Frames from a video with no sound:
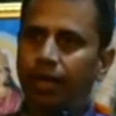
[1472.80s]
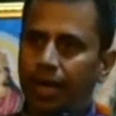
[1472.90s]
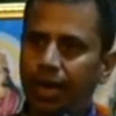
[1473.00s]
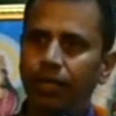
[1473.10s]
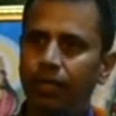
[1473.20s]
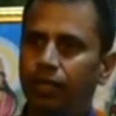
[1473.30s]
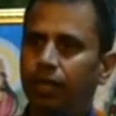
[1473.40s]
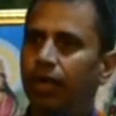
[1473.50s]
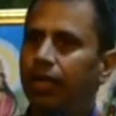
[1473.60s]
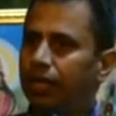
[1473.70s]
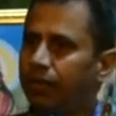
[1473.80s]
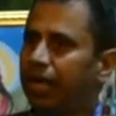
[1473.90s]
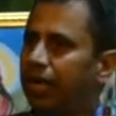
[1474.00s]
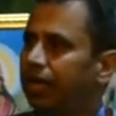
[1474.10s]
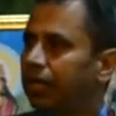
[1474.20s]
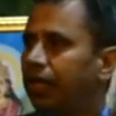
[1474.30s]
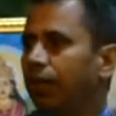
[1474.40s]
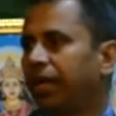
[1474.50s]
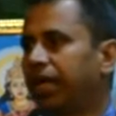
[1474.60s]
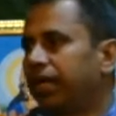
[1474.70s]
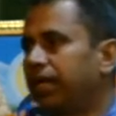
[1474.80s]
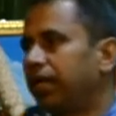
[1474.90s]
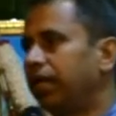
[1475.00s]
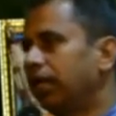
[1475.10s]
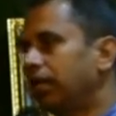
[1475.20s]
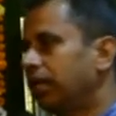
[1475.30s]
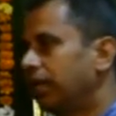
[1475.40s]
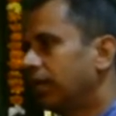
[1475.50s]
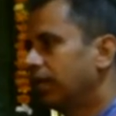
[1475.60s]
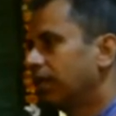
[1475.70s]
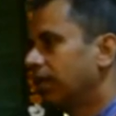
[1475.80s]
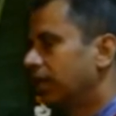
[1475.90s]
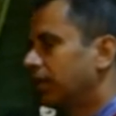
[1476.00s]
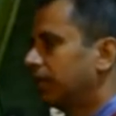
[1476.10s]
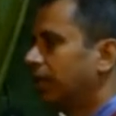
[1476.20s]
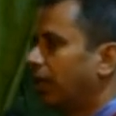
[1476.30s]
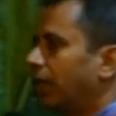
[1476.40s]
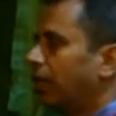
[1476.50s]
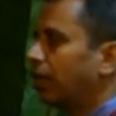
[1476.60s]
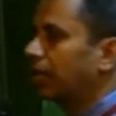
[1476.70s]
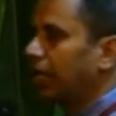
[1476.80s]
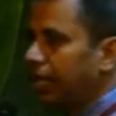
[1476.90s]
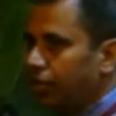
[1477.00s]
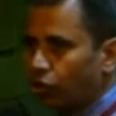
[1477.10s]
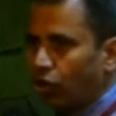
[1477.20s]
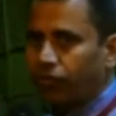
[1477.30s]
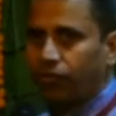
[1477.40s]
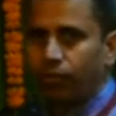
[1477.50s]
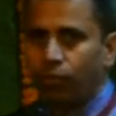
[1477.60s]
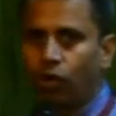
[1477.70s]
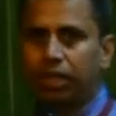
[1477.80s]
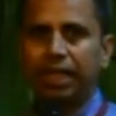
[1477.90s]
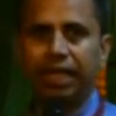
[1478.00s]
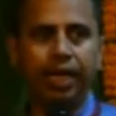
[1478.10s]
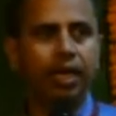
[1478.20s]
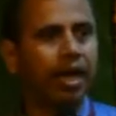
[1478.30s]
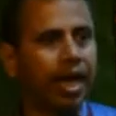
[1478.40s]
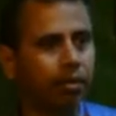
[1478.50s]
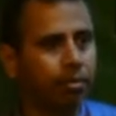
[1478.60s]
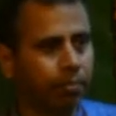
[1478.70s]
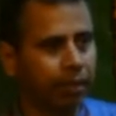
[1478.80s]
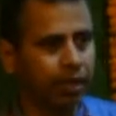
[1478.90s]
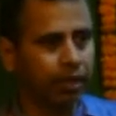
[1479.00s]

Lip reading: And ultimately it culminated in the killings of more than 8 lakh people.